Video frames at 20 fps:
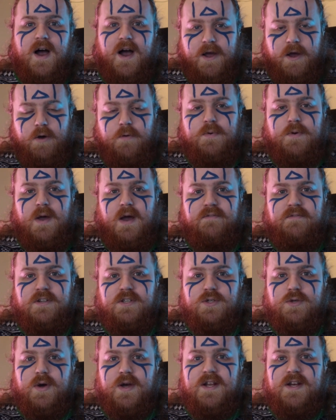I hope you have
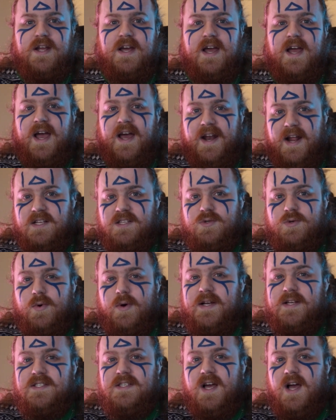enjoyed, and as
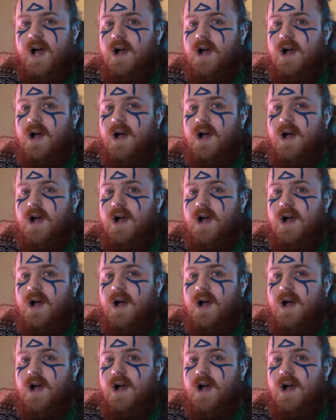always,